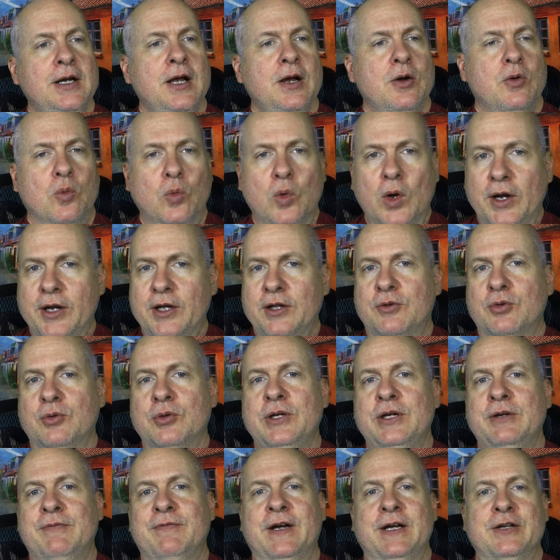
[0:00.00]
running through
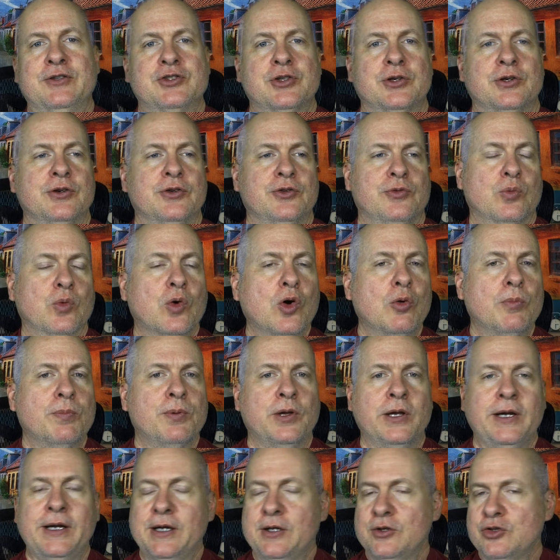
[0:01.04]
the adventures,
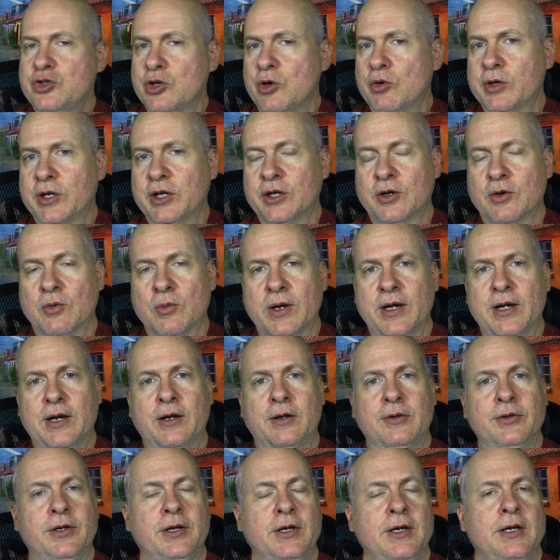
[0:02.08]
role-playing, joking
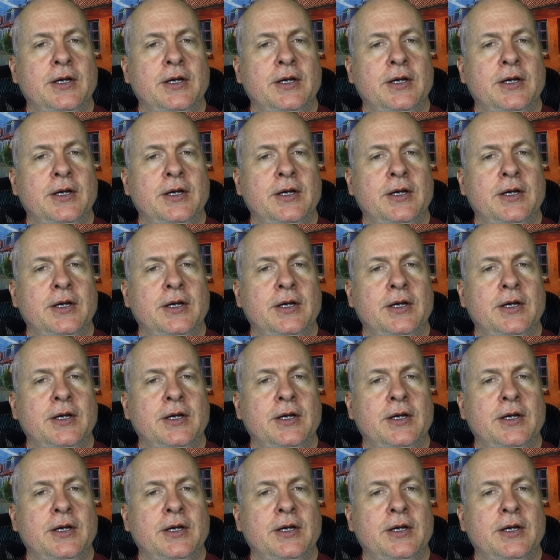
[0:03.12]
around.